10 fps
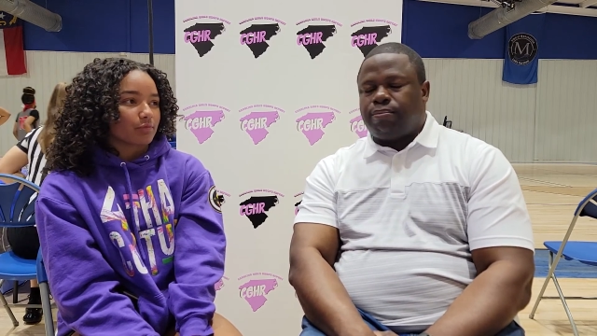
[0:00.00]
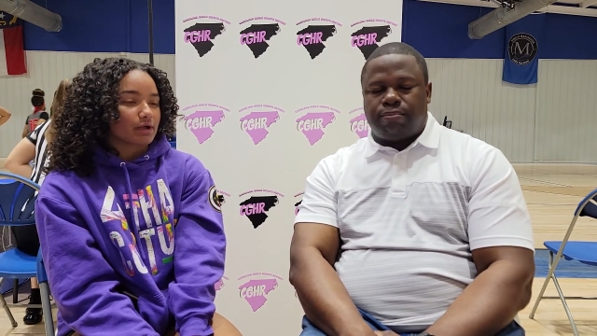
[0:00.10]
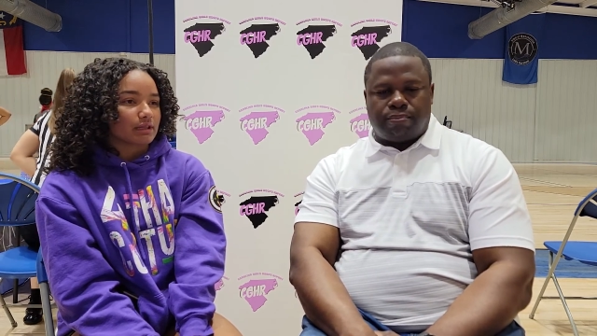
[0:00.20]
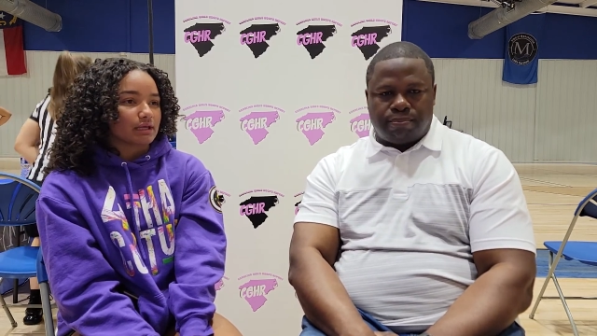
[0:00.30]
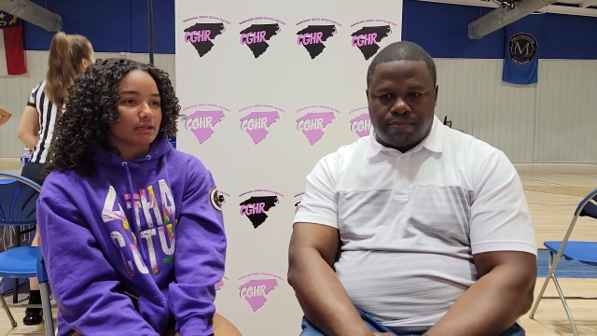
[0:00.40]

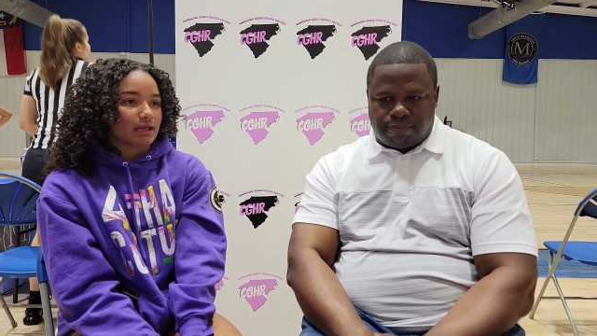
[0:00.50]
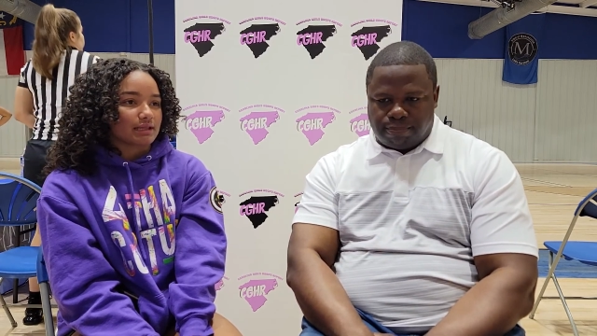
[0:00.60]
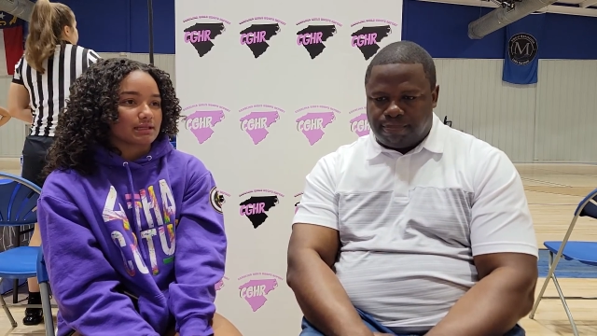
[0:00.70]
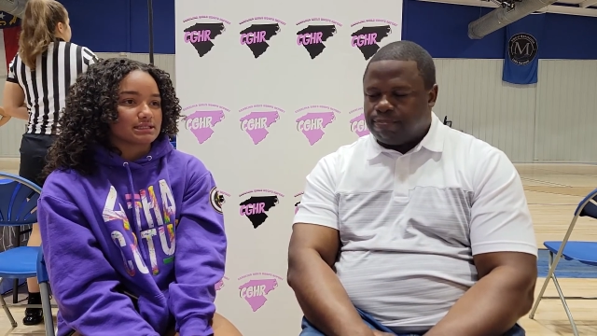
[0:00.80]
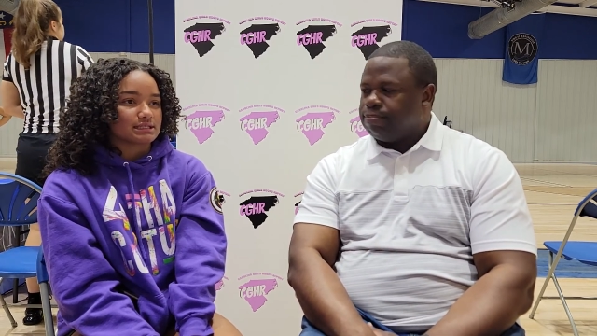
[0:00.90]
Speaker 1: Really, like
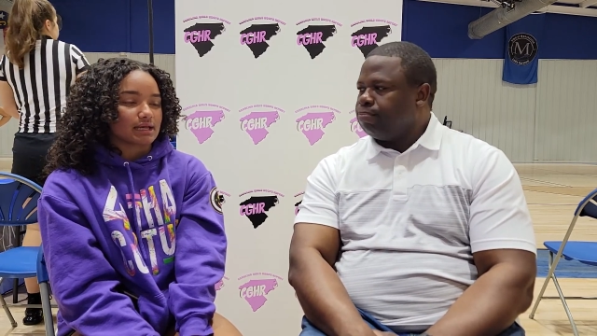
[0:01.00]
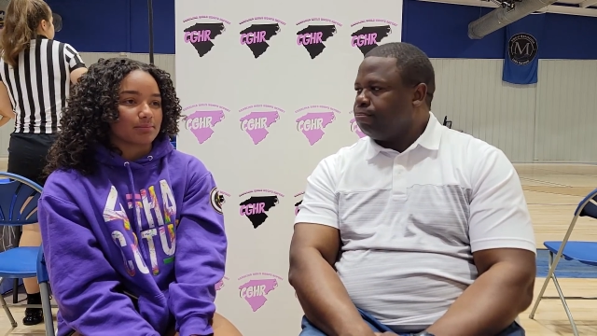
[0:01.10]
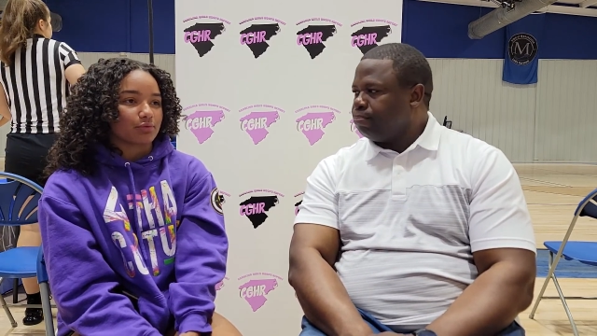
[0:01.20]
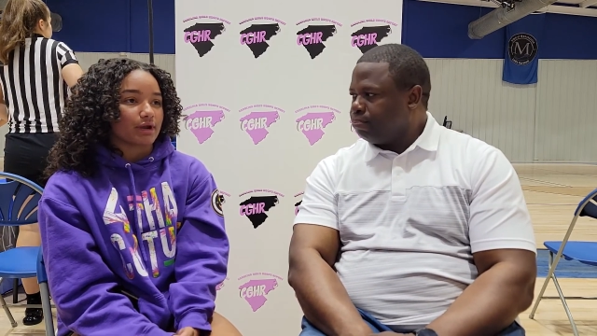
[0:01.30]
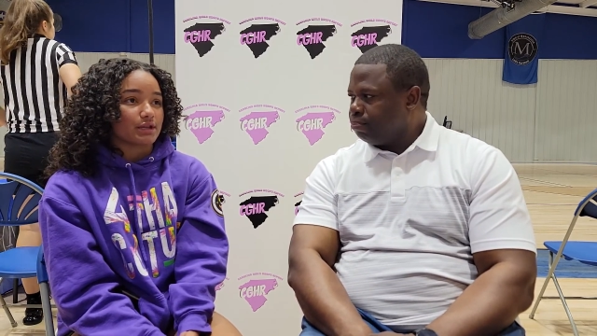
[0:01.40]
this is like
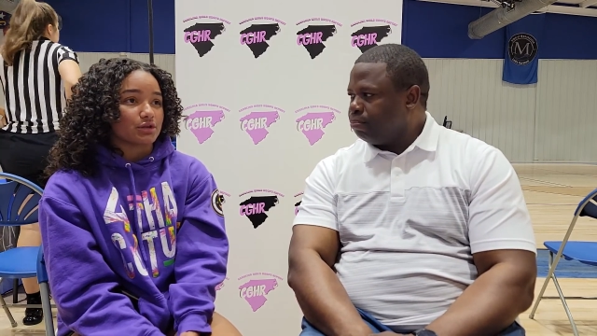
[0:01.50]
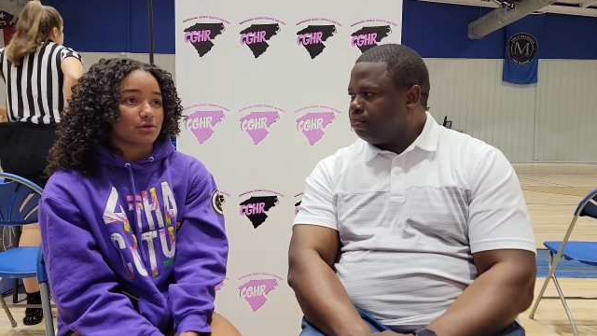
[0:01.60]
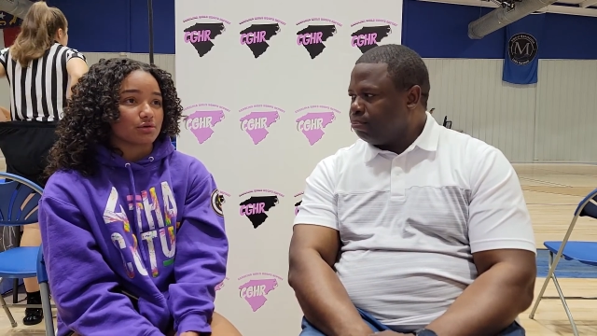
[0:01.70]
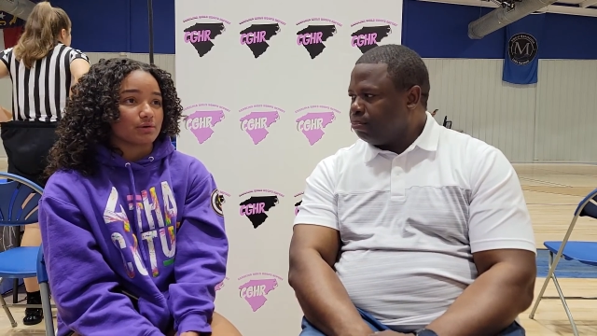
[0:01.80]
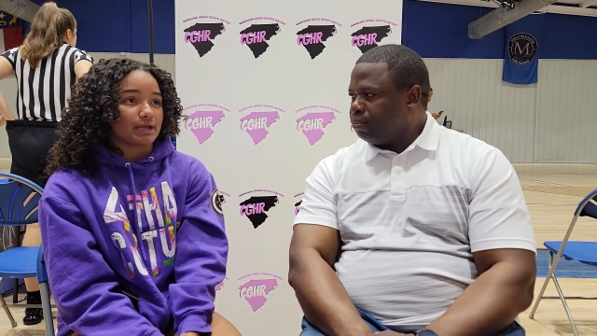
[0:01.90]
brand new,
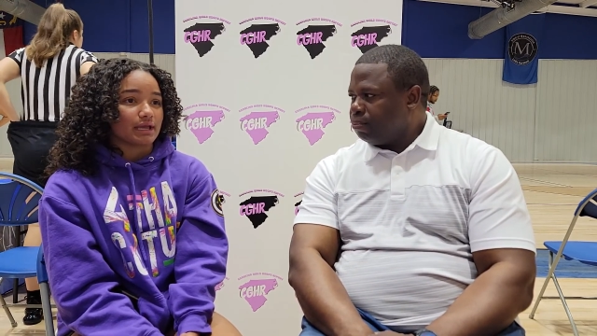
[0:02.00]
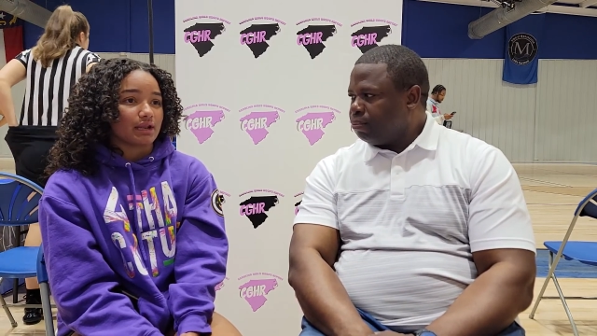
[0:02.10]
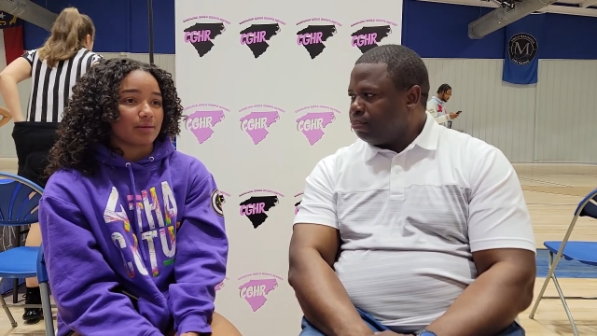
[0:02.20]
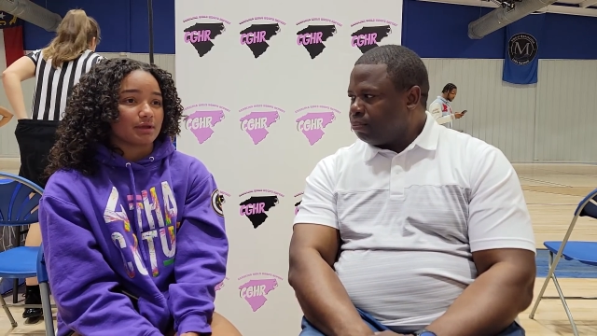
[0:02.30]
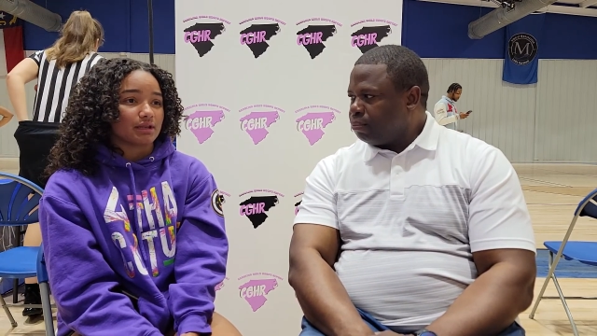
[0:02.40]
and
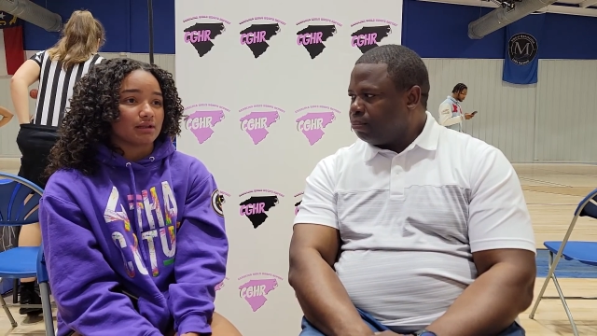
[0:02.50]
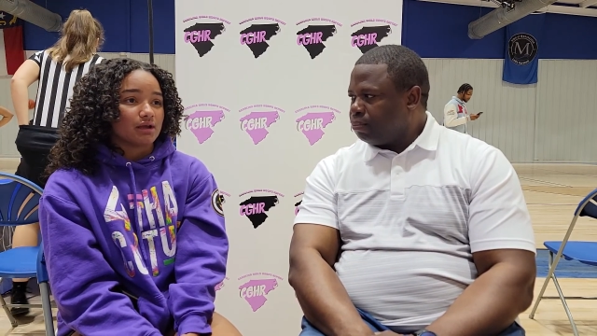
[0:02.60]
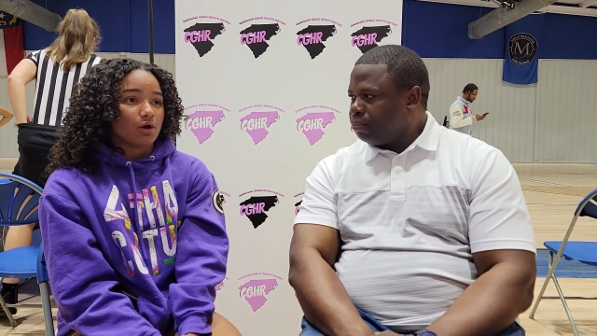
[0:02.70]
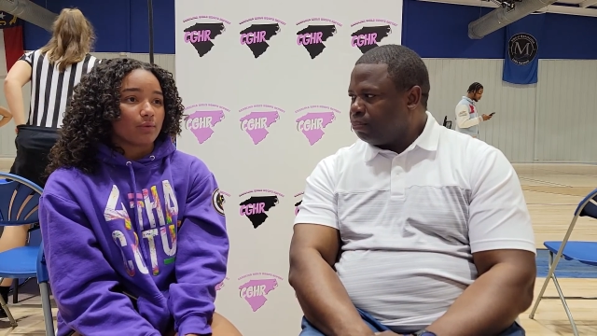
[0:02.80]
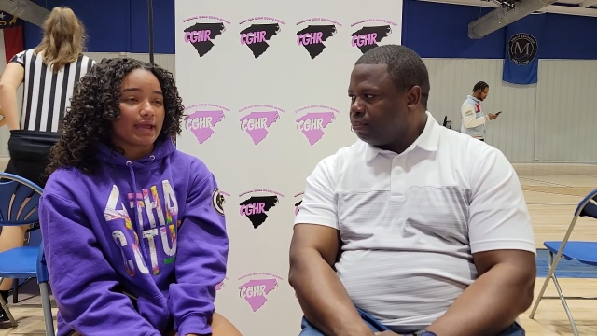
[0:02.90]
I mean
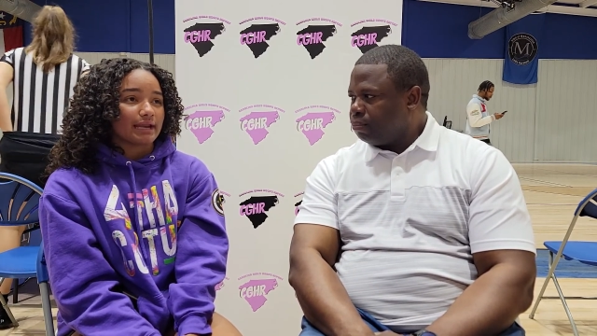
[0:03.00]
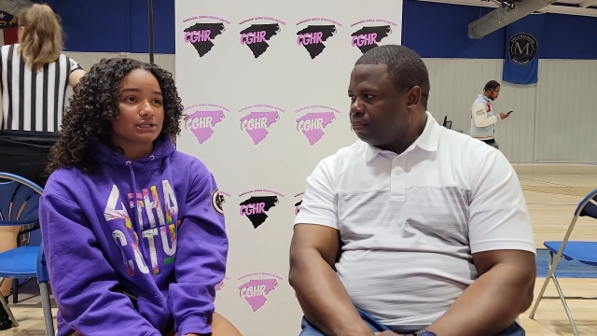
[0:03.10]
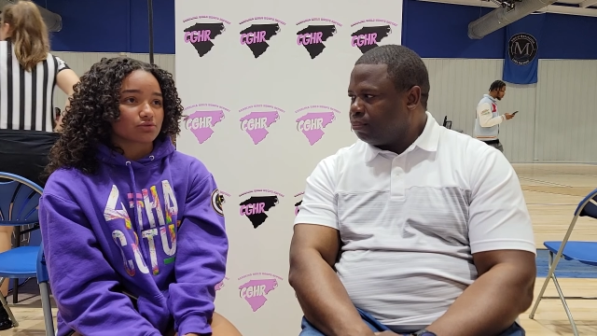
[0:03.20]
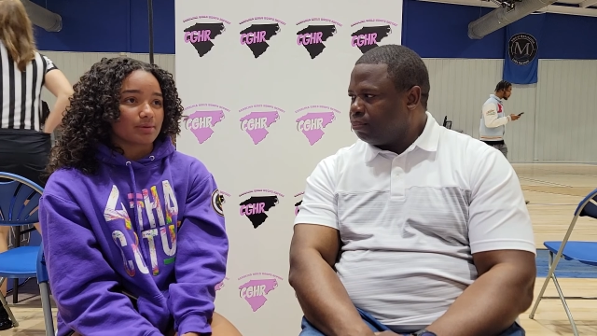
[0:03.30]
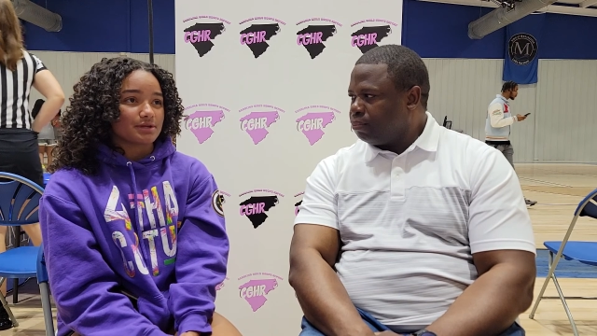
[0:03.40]
we had a
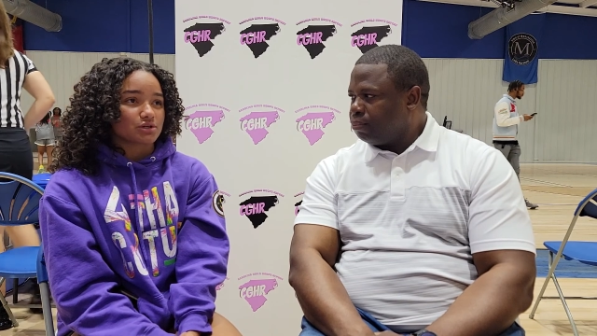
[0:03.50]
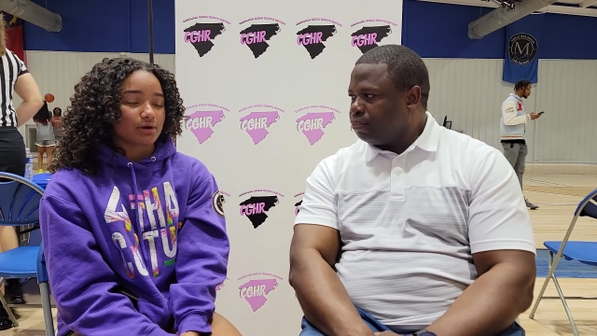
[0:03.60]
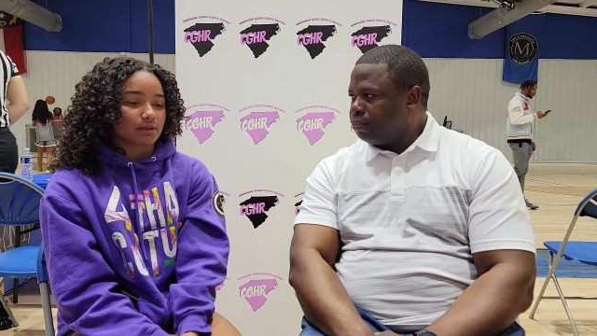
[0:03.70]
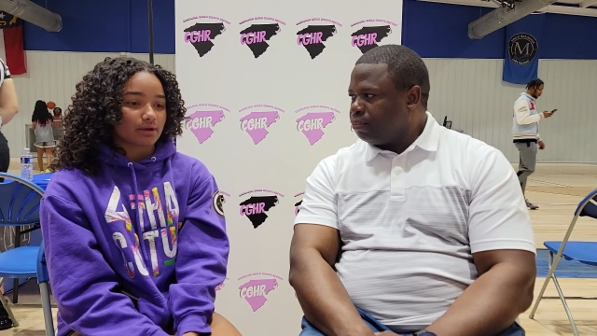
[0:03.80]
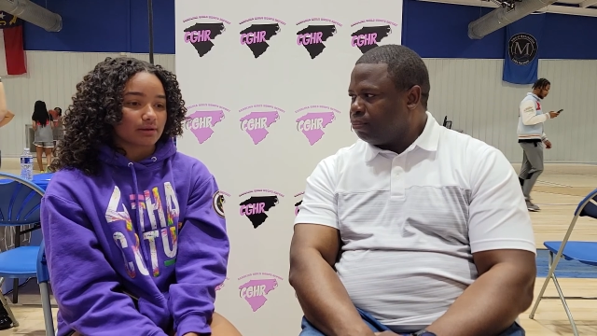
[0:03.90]
scrimmage
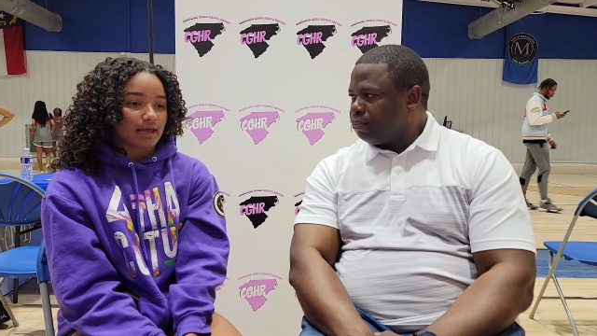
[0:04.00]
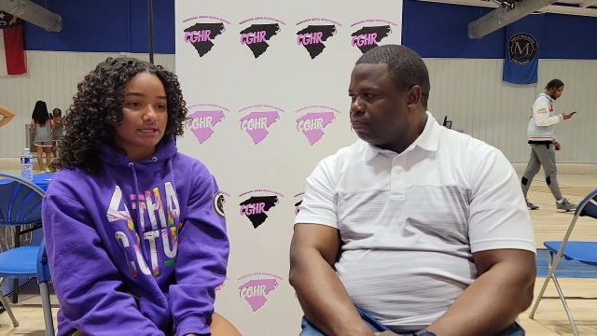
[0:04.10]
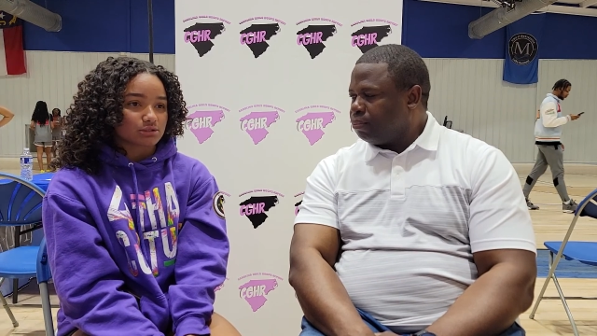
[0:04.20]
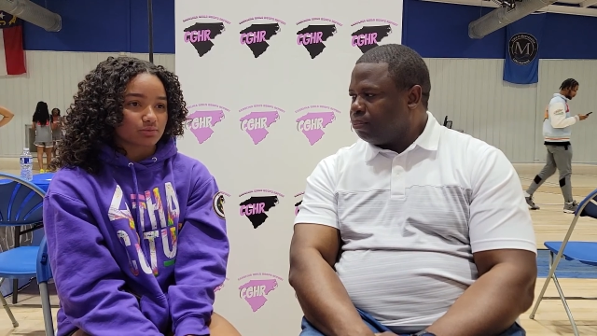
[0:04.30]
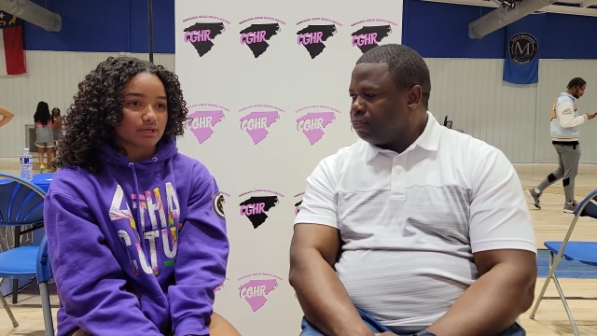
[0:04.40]
earlier
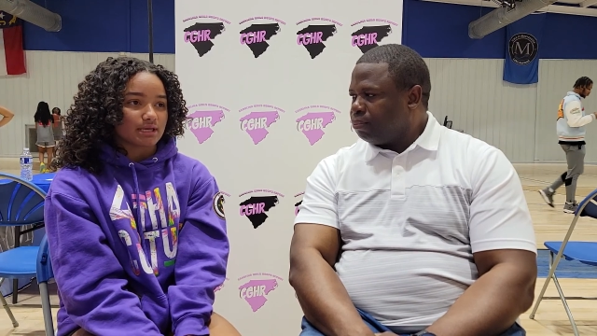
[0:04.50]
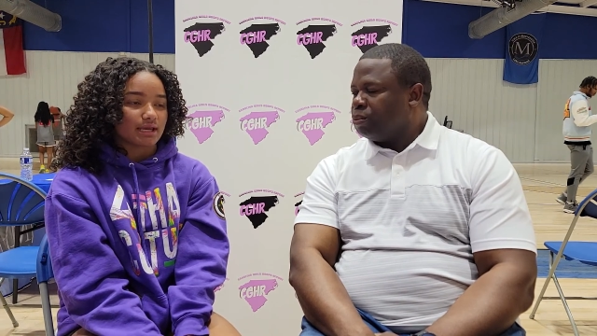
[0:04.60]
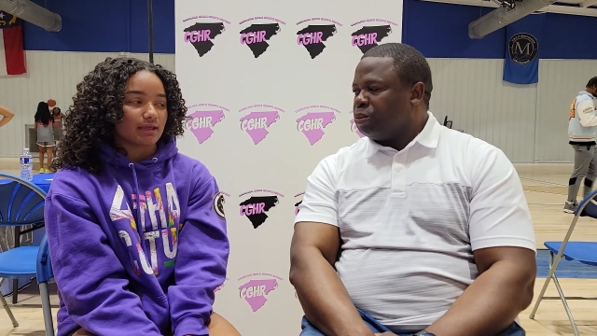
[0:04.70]
last week,